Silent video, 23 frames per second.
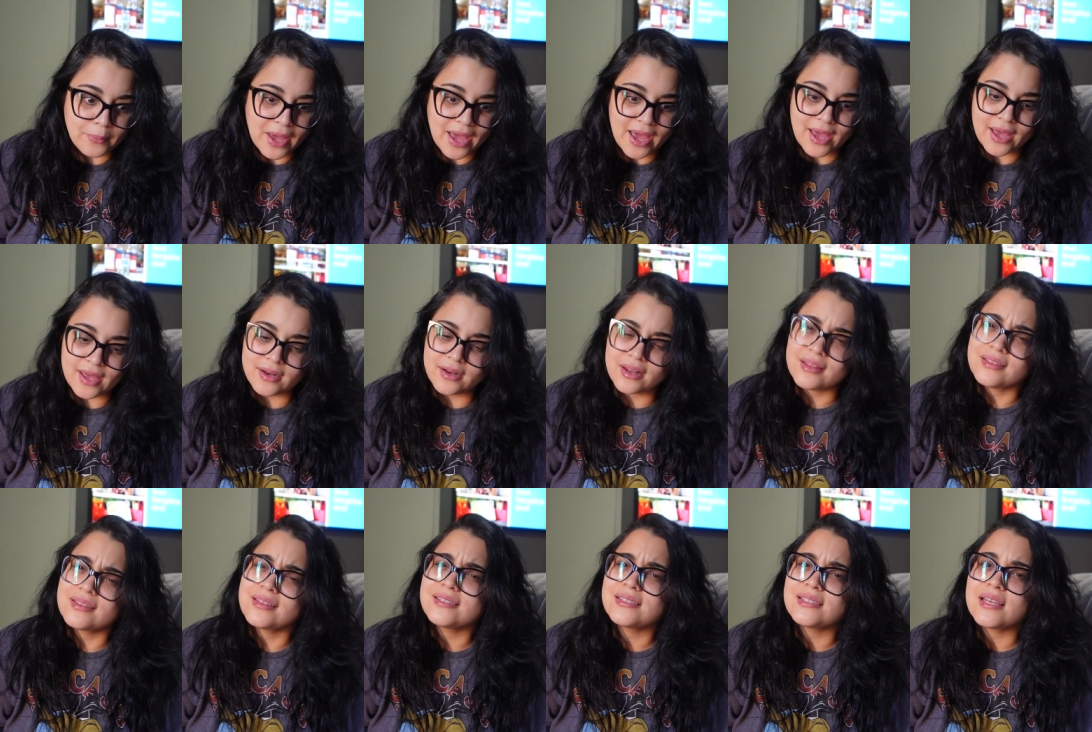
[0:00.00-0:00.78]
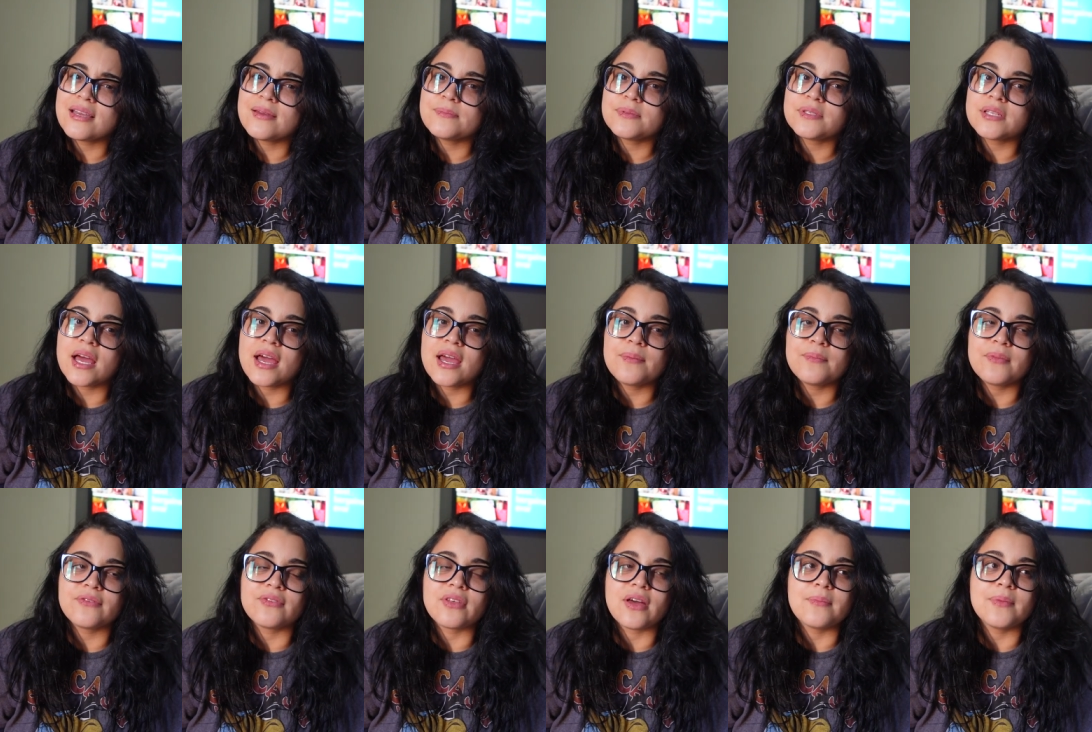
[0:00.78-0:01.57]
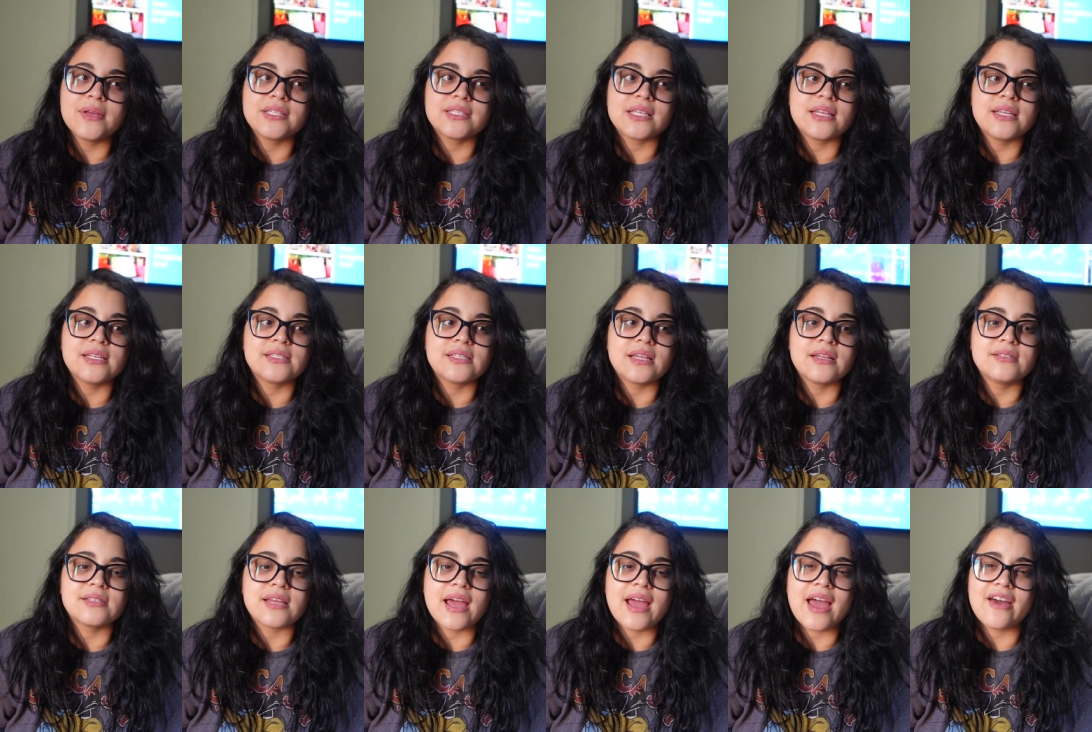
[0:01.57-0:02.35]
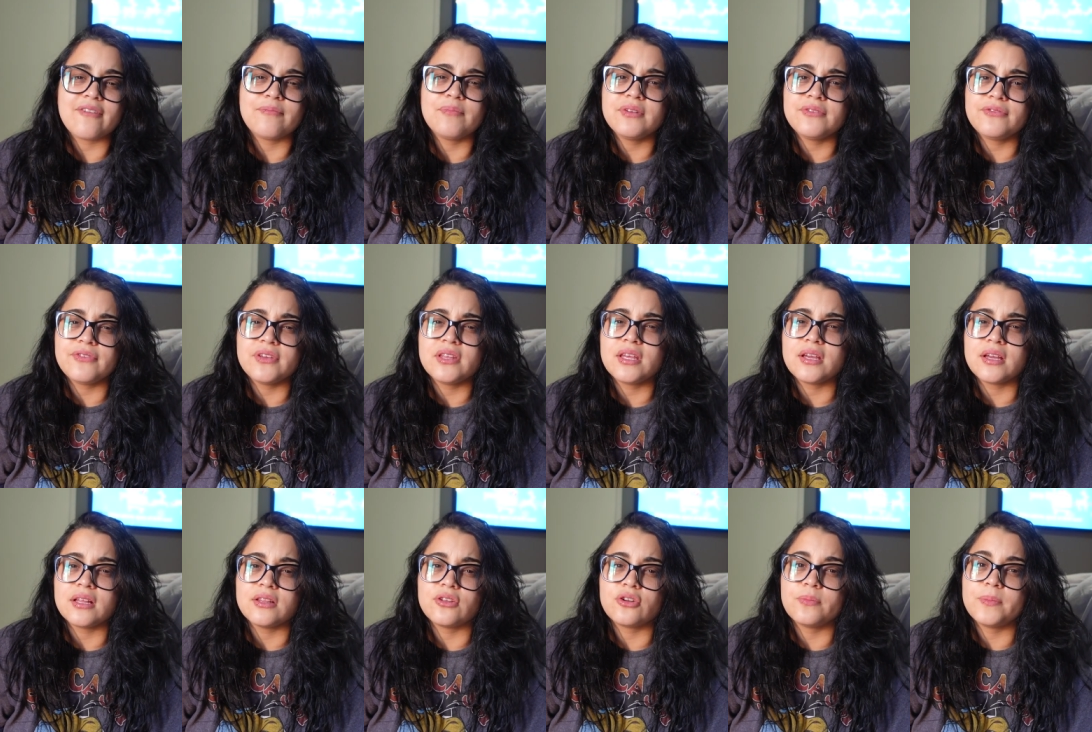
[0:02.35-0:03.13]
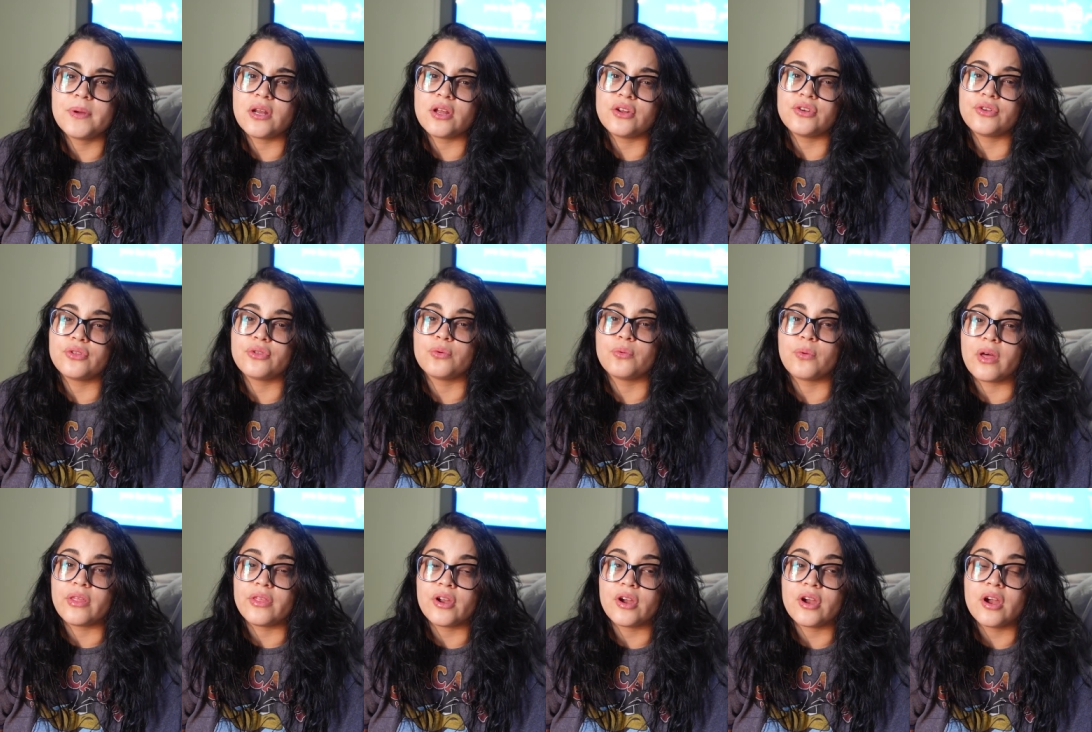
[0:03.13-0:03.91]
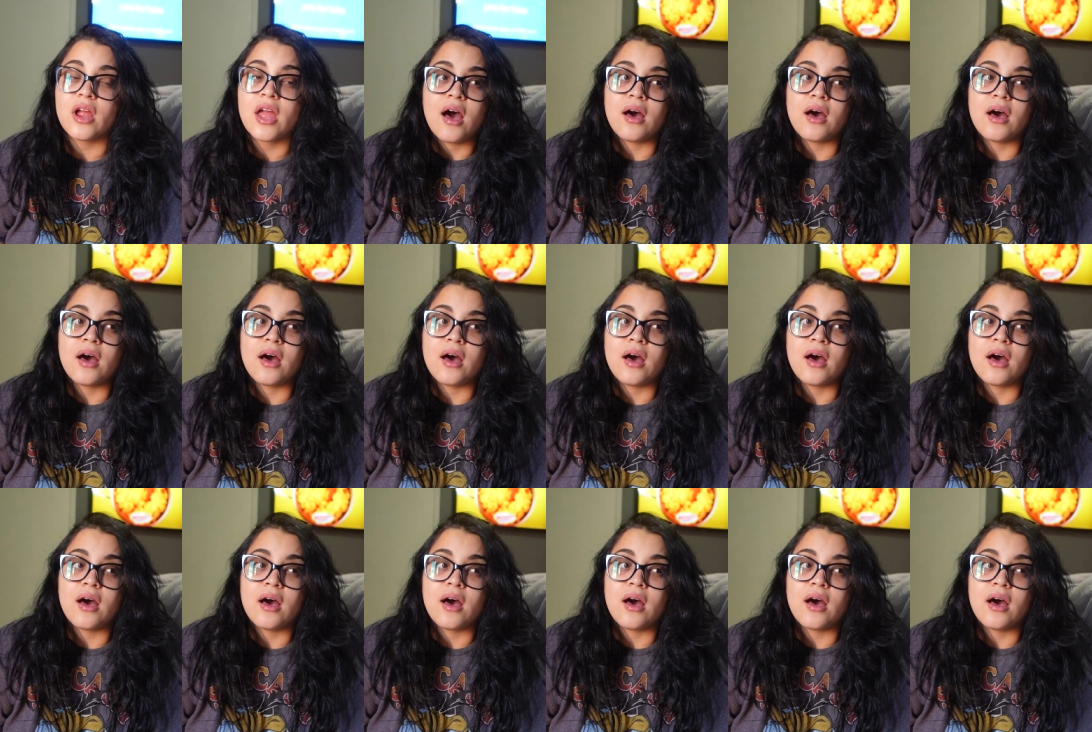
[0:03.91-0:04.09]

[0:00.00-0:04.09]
bad at the same time, if that makes any sense. I have been feeling a little bit under the weather.